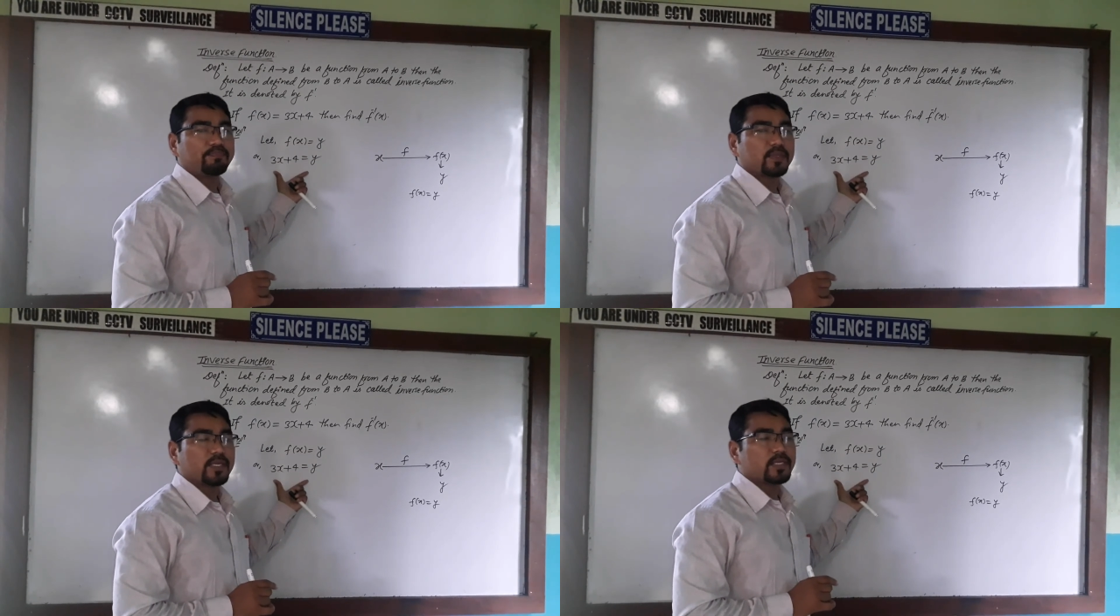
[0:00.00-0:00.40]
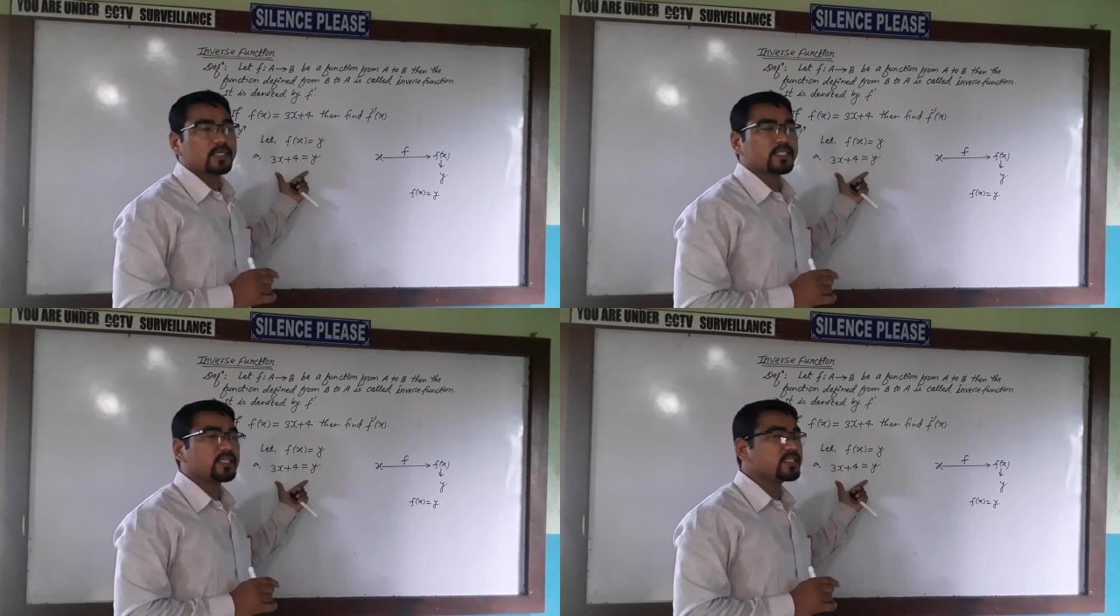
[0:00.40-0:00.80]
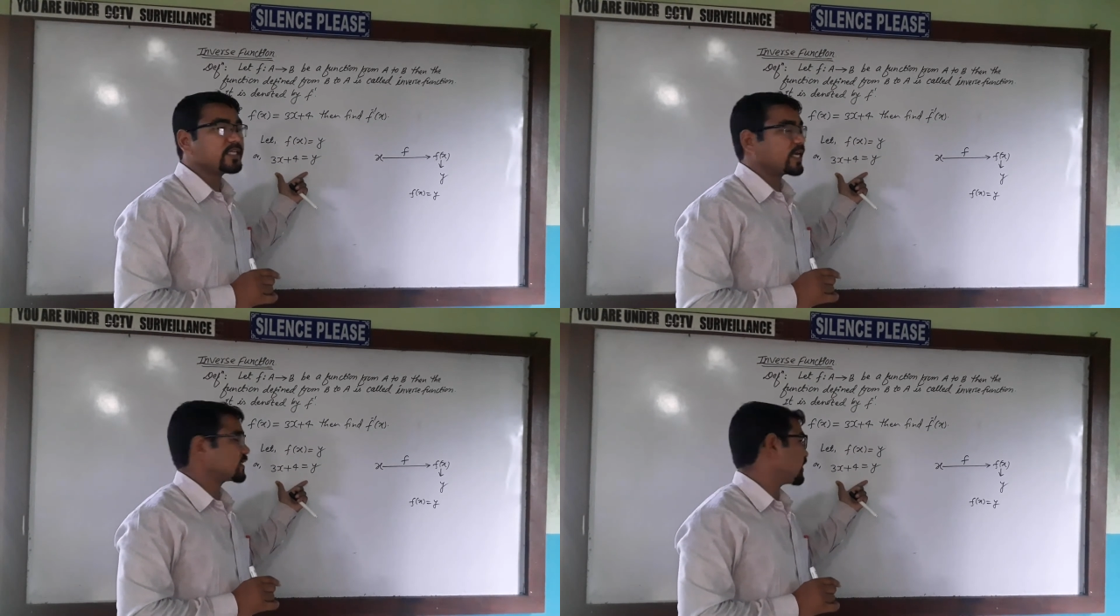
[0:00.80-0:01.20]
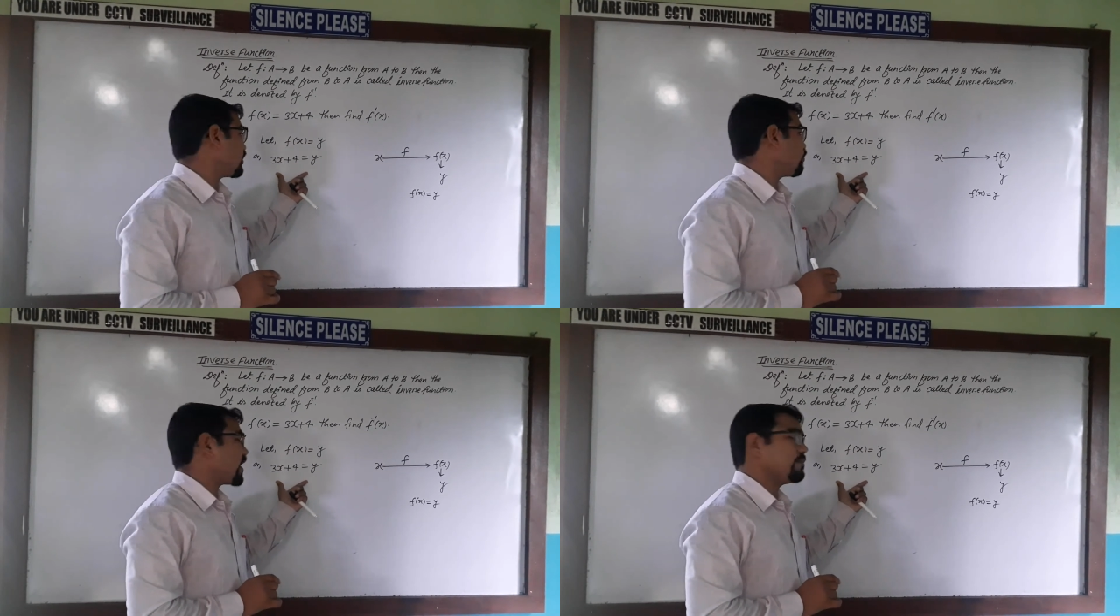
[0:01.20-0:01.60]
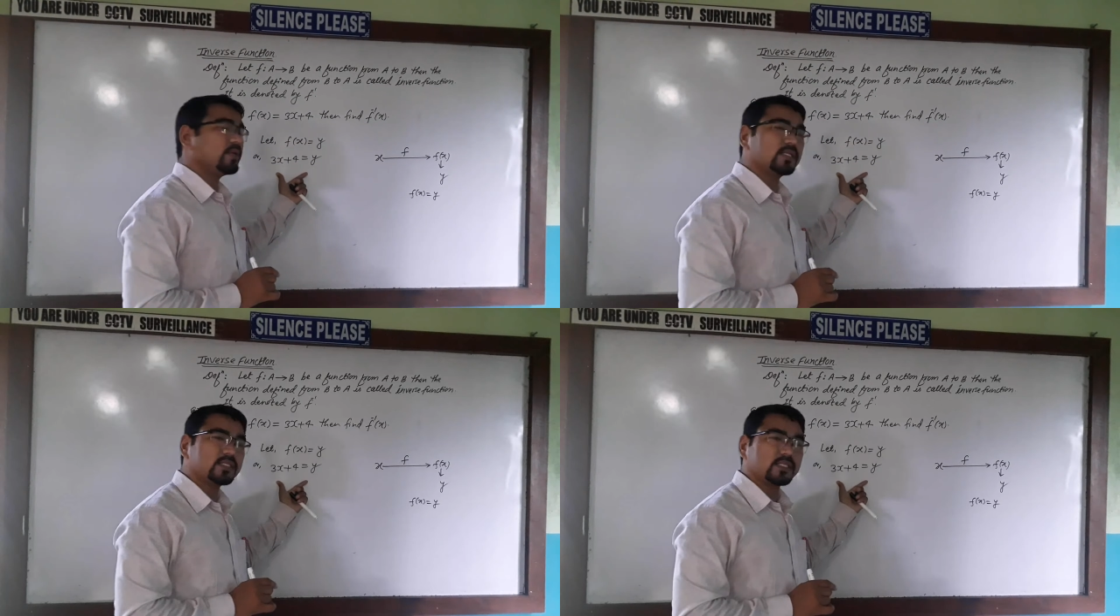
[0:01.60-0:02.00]
Interchanging x and y
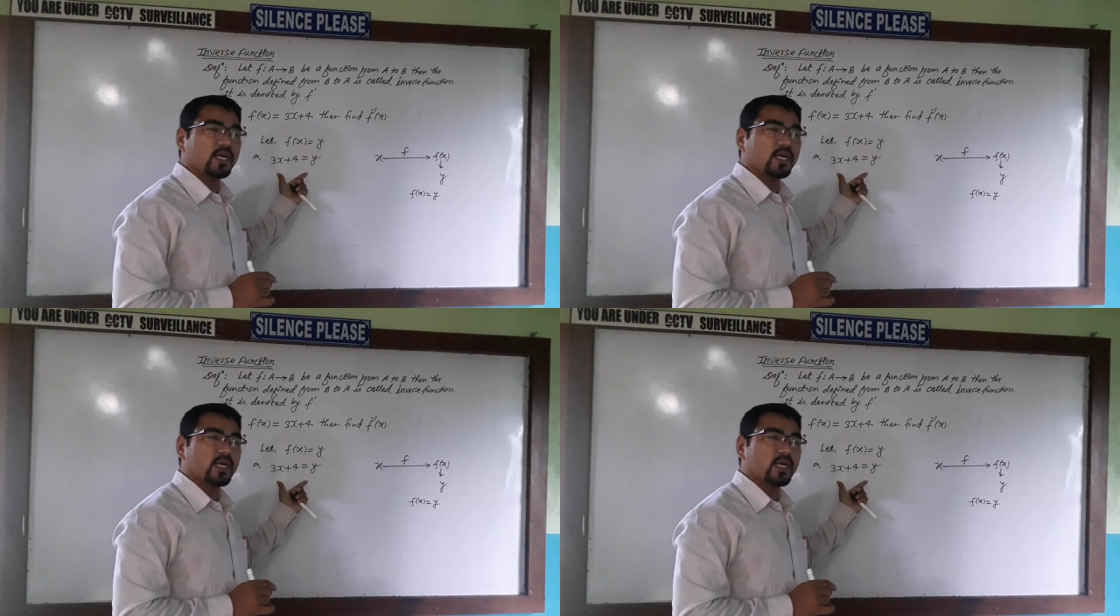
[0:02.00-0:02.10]
means